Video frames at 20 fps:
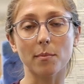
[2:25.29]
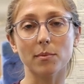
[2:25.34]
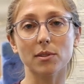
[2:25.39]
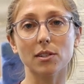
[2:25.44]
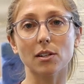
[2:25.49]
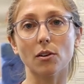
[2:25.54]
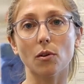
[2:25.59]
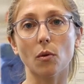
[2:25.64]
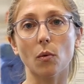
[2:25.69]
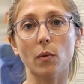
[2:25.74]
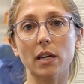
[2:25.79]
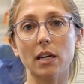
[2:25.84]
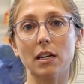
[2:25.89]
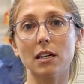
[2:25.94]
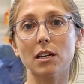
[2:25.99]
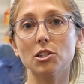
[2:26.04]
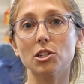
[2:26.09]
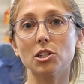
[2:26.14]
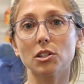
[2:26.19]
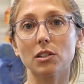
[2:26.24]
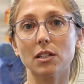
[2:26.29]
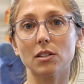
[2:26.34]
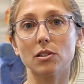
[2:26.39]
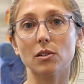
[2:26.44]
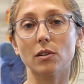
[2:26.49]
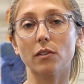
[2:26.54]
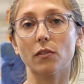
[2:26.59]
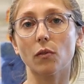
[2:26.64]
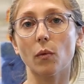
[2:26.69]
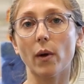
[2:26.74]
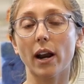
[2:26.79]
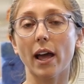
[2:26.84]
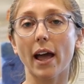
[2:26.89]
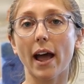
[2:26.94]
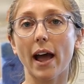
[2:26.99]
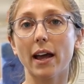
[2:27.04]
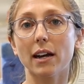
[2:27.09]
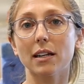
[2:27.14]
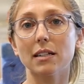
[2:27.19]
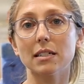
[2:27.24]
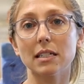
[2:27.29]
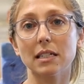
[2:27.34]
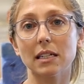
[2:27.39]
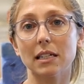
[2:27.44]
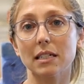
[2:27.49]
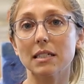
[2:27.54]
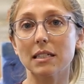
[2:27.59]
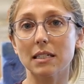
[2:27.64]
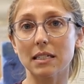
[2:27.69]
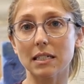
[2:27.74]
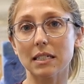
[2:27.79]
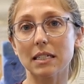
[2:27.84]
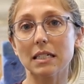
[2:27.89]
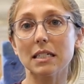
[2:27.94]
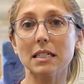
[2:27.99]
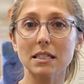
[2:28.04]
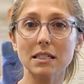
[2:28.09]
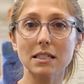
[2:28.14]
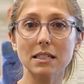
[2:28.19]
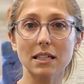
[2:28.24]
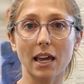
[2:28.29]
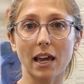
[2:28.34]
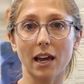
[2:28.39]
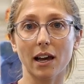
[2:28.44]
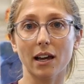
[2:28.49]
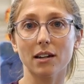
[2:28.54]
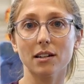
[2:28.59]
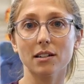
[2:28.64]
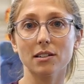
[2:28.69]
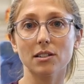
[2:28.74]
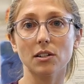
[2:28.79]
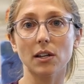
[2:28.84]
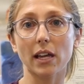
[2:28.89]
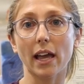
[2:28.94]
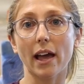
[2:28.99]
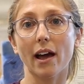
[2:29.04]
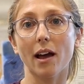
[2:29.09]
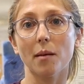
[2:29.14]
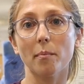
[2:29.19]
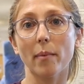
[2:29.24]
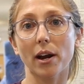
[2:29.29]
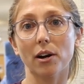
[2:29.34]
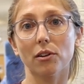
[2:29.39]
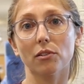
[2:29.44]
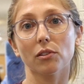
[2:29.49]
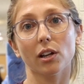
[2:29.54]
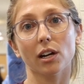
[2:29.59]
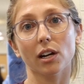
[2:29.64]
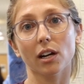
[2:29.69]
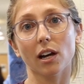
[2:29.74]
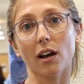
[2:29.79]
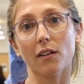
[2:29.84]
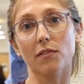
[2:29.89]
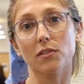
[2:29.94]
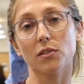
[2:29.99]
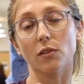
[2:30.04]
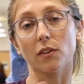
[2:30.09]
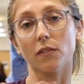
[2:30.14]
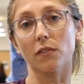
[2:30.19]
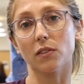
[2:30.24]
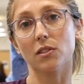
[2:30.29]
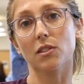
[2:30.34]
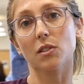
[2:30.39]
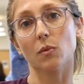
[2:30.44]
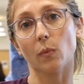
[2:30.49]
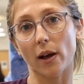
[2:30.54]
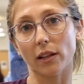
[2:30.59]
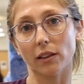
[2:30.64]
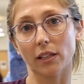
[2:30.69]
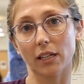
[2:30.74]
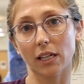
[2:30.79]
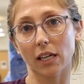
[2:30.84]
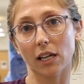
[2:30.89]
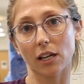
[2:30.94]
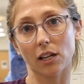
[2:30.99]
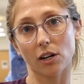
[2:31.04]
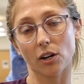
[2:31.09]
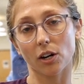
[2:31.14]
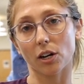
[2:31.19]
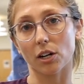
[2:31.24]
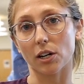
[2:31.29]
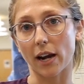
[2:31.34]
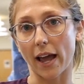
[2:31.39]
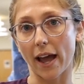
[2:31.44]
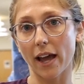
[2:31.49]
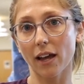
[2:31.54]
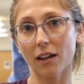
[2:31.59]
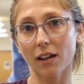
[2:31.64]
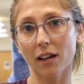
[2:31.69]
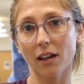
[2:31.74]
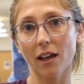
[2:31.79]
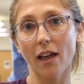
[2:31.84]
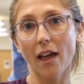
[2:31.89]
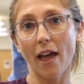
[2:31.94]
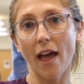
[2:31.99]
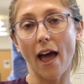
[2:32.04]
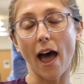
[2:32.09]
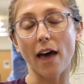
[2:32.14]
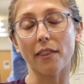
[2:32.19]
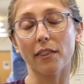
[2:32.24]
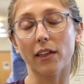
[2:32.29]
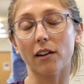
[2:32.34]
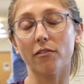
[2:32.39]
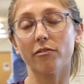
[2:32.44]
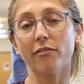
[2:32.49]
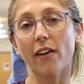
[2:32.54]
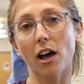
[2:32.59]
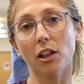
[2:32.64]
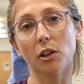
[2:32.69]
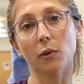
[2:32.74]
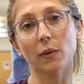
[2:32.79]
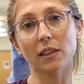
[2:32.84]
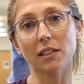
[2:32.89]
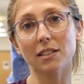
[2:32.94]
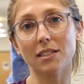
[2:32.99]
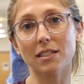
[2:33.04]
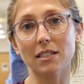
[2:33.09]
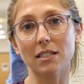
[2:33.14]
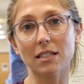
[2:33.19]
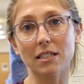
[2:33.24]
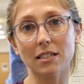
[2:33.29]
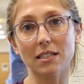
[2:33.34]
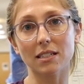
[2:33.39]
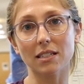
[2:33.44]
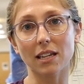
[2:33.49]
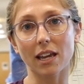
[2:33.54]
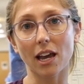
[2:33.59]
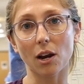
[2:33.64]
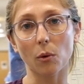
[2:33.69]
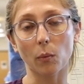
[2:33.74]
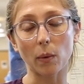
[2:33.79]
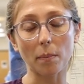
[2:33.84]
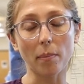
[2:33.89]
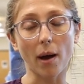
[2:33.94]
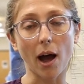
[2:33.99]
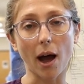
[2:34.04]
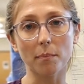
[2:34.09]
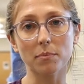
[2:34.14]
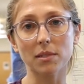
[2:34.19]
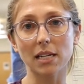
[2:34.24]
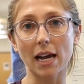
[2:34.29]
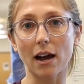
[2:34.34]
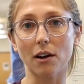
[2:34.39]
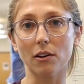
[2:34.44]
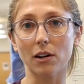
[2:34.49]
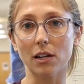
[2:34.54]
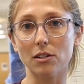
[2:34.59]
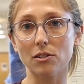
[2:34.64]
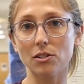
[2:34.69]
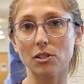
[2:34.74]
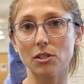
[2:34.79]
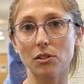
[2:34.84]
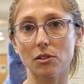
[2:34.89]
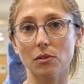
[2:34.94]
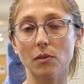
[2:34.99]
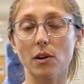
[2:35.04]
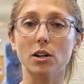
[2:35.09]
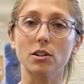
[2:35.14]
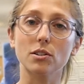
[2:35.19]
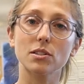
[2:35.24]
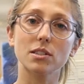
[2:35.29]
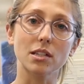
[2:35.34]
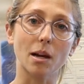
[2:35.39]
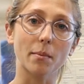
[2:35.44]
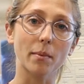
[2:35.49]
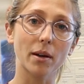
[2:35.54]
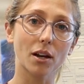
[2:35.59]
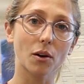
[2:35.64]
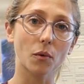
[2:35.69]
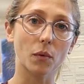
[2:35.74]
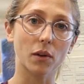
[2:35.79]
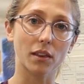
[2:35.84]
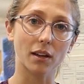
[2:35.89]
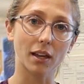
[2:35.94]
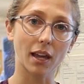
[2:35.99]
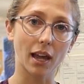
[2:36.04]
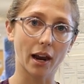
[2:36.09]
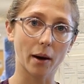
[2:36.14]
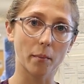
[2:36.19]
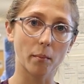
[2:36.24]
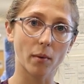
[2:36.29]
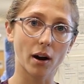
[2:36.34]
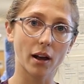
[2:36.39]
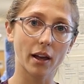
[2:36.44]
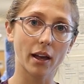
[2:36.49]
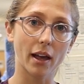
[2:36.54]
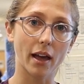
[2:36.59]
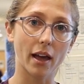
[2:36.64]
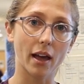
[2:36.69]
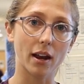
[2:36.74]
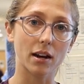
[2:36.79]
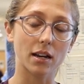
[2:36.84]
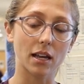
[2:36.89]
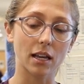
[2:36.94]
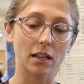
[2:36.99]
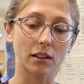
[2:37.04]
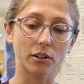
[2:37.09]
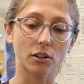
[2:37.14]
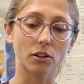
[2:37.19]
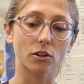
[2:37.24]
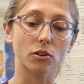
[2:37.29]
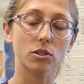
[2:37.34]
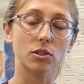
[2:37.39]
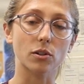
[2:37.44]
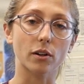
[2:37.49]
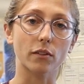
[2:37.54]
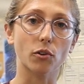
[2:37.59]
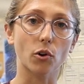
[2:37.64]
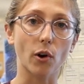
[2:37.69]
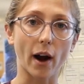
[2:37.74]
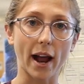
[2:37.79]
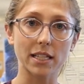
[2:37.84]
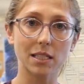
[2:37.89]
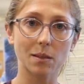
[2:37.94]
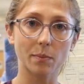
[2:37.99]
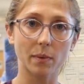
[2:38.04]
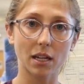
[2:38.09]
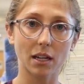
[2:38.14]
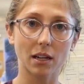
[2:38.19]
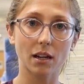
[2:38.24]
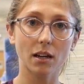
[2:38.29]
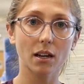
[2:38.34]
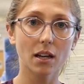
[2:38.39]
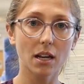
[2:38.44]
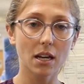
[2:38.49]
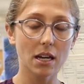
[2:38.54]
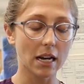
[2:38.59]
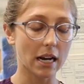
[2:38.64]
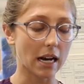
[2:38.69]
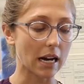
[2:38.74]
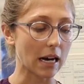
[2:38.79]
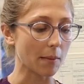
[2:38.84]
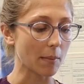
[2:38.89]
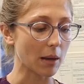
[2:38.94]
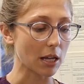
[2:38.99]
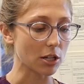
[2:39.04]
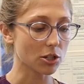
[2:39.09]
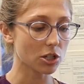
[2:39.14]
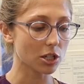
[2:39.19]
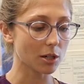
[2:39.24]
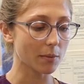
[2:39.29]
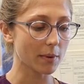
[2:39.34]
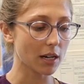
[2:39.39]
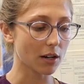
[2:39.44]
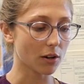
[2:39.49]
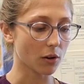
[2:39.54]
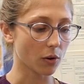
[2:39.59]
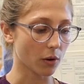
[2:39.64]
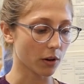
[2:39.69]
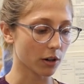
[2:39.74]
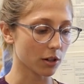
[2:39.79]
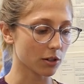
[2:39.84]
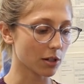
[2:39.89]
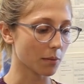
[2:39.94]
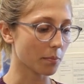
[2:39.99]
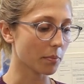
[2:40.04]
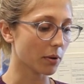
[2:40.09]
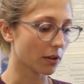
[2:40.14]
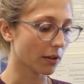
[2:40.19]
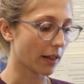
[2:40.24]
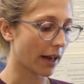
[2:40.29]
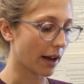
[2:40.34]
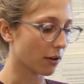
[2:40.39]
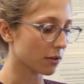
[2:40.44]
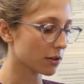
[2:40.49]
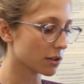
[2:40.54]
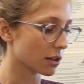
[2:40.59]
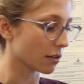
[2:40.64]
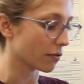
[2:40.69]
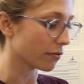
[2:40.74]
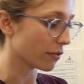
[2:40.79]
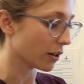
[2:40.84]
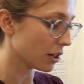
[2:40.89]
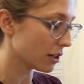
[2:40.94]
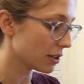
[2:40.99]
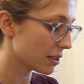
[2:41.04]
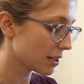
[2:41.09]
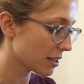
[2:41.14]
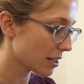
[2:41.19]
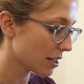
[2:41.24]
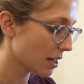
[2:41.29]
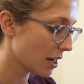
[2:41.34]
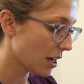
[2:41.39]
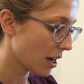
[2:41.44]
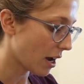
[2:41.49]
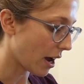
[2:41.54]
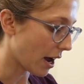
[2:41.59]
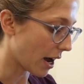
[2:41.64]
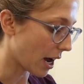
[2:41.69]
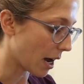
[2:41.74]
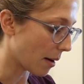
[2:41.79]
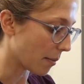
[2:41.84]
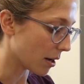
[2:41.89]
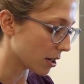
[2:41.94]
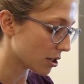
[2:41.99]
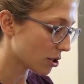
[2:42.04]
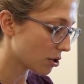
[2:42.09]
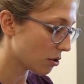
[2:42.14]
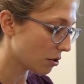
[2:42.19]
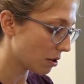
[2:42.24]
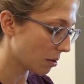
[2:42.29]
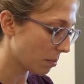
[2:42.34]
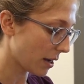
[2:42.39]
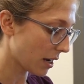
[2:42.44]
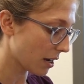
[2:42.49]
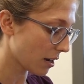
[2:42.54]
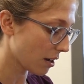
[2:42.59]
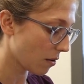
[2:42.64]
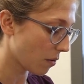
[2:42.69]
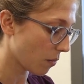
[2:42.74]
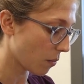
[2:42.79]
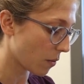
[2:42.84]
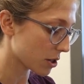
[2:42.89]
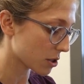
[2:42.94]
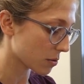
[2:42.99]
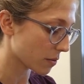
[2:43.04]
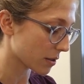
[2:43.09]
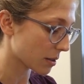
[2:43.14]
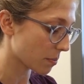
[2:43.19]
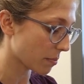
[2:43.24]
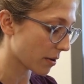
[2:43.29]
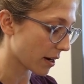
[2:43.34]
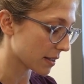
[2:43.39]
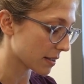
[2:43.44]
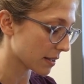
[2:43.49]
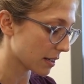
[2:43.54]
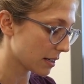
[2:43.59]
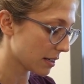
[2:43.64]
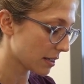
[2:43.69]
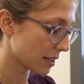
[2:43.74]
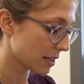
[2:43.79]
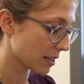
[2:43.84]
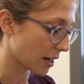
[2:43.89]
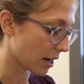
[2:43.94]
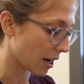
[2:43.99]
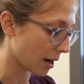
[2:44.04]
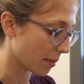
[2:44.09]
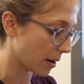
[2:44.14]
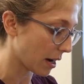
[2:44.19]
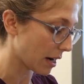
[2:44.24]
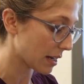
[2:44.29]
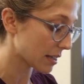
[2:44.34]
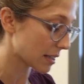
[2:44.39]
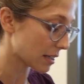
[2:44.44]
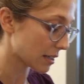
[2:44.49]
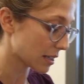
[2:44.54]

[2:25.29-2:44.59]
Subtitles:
So we initially sort of went ahead and did a CT scan to get a better look of sort of the swelling in her neck. And then following the CT scan, we popped down into her stomach with a camera and a little sort of grasping instrument in order to pull out the first toothpick, which was present in its